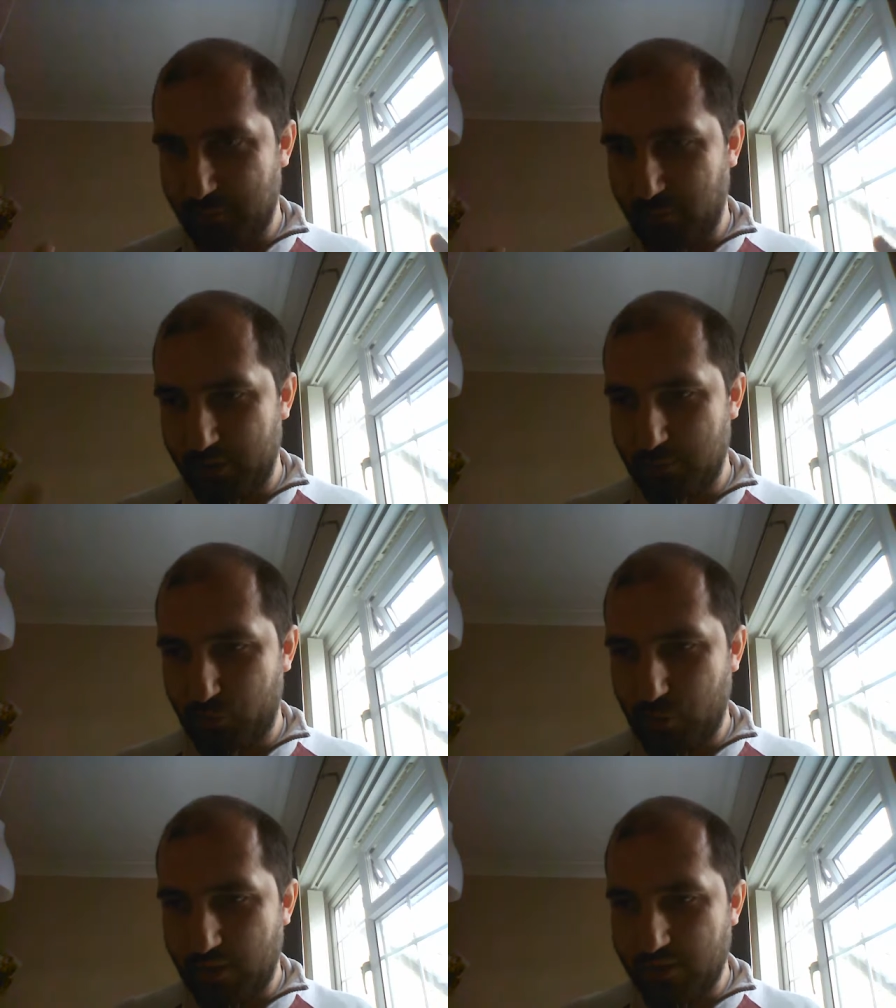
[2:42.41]
Point number
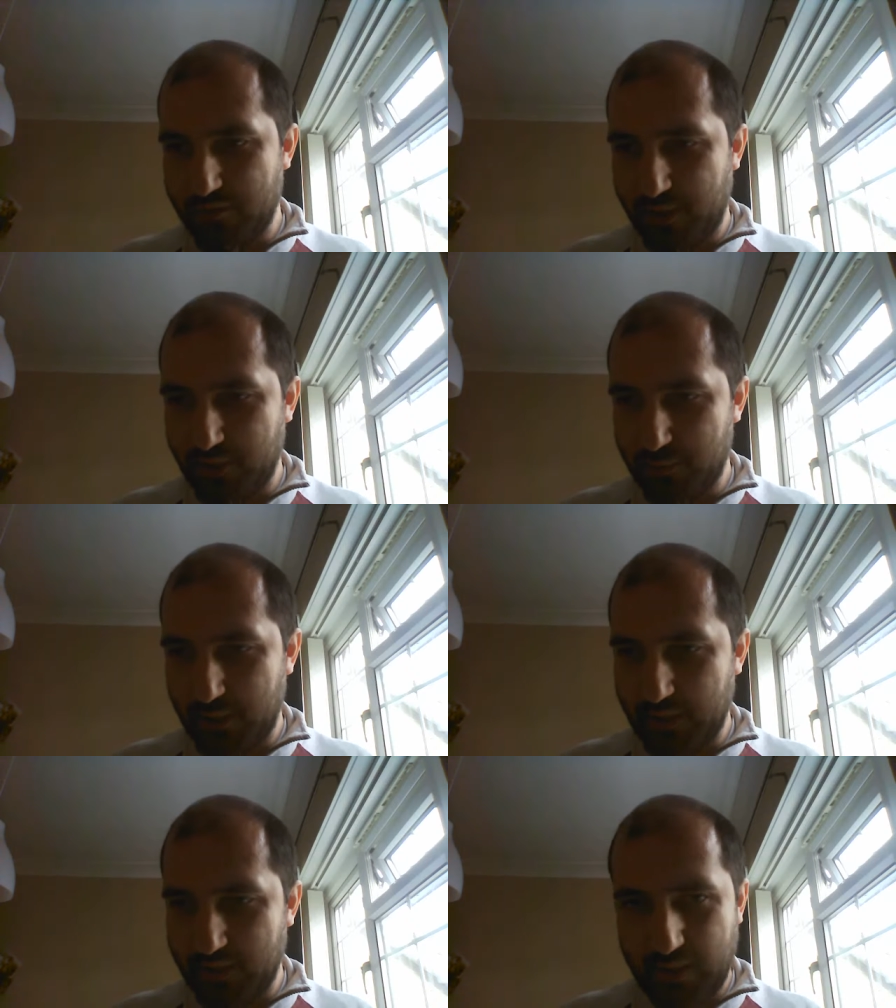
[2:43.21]
12, I hope
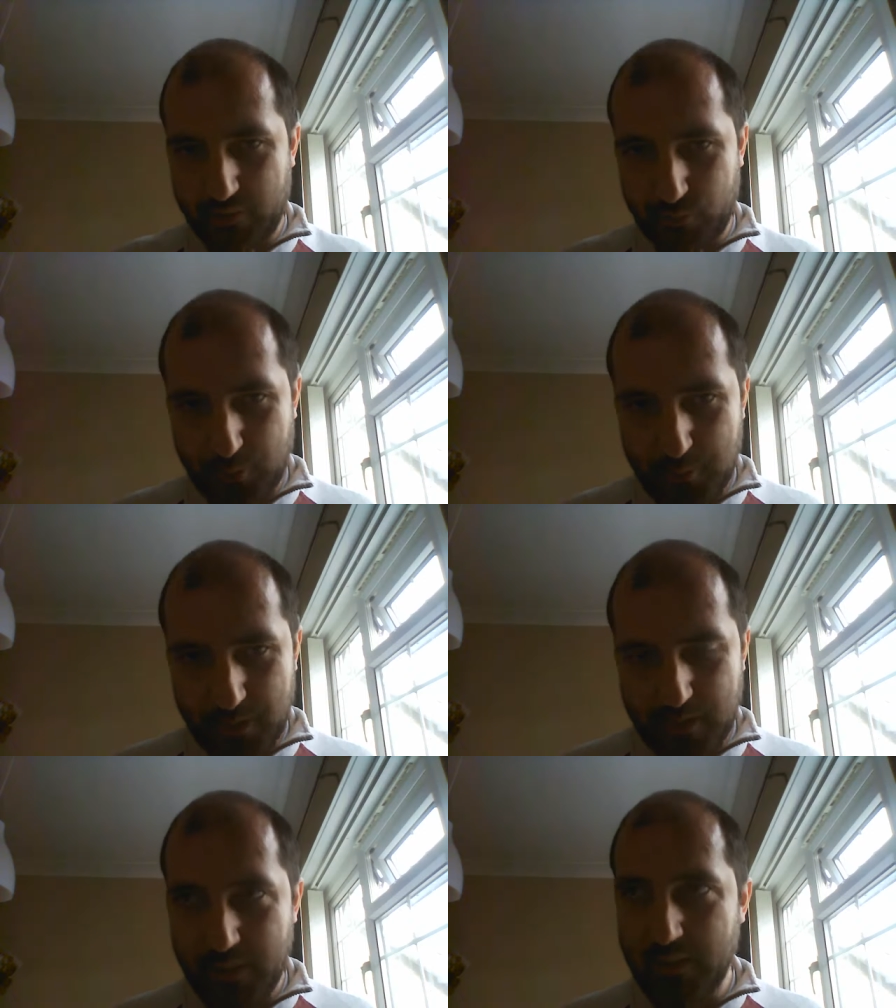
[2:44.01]
like Italians will
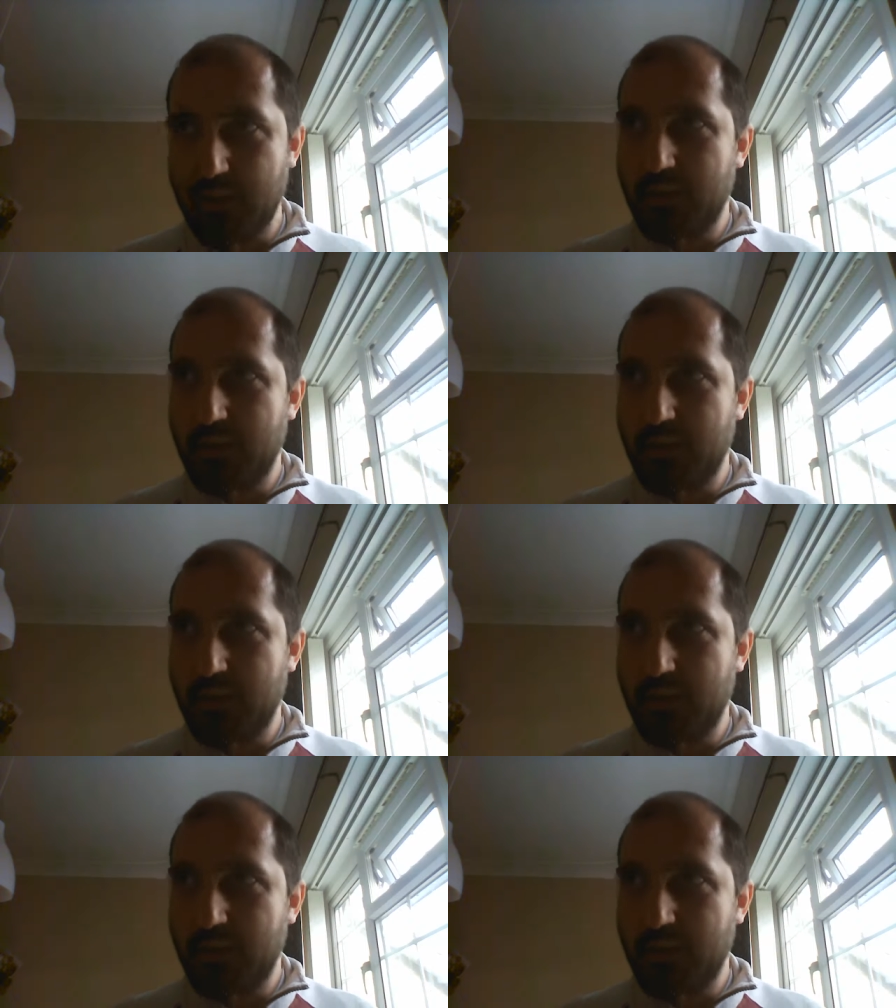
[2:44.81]
be